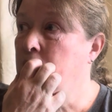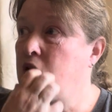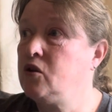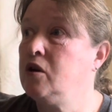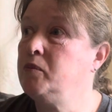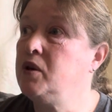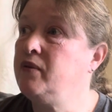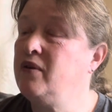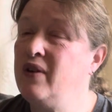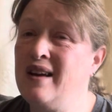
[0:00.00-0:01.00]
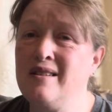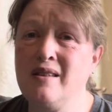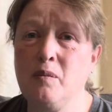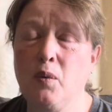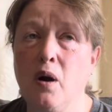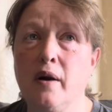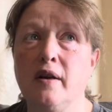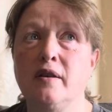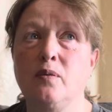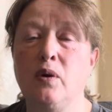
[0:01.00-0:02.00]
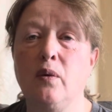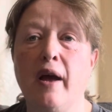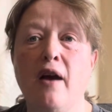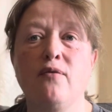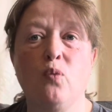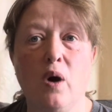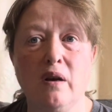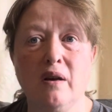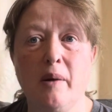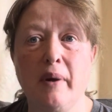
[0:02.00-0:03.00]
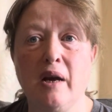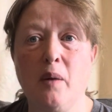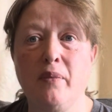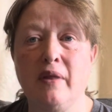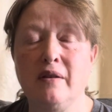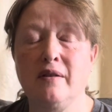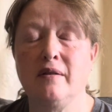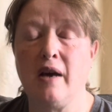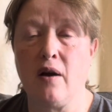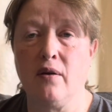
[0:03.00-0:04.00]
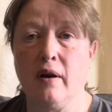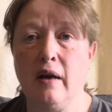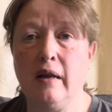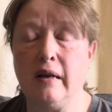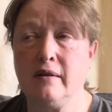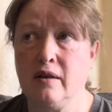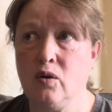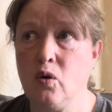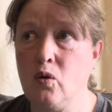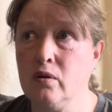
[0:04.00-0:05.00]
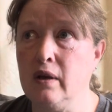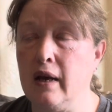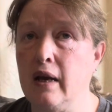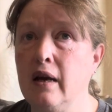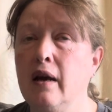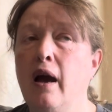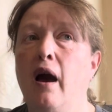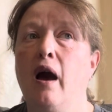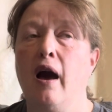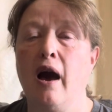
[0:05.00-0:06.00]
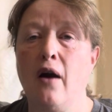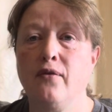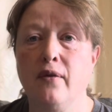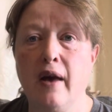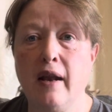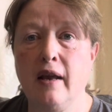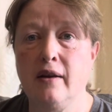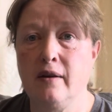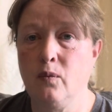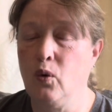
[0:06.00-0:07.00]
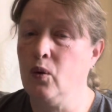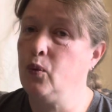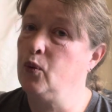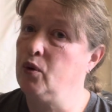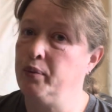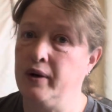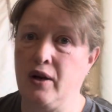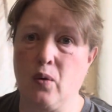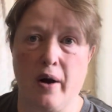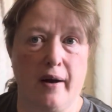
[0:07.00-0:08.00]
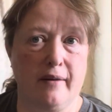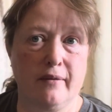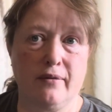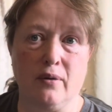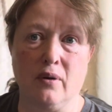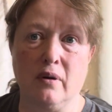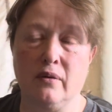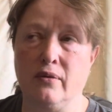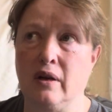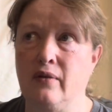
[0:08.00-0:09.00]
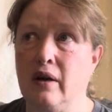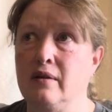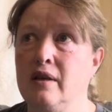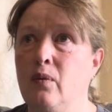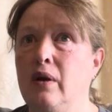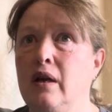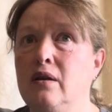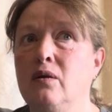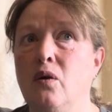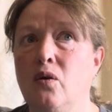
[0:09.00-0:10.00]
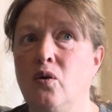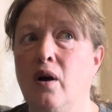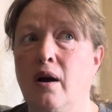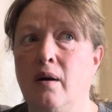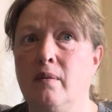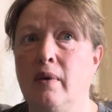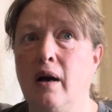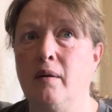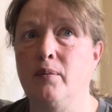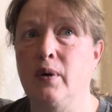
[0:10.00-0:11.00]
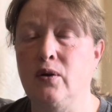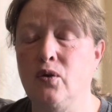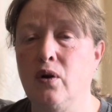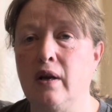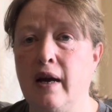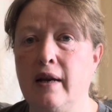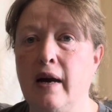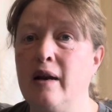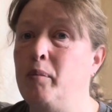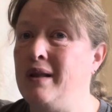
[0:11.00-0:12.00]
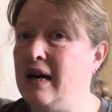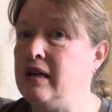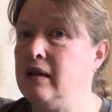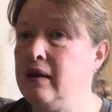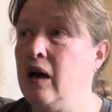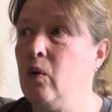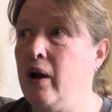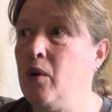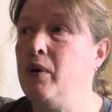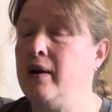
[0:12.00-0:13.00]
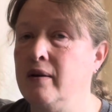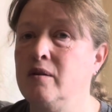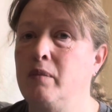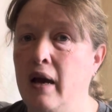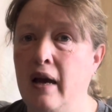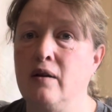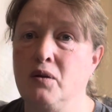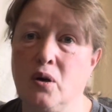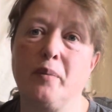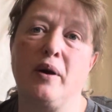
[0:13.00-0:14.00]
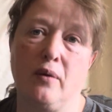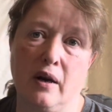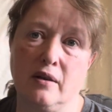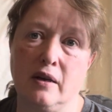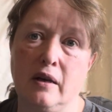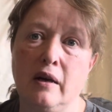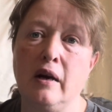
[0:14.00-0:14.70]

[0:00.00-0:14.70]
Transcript: terms of events and markets, we only have one coming up this Saturday, and it's in Cold Lake. After that, we're pretty quiet for events that we need to go to. I'm pretty sure Glenn kind of planned it that way because May is going to be crazy.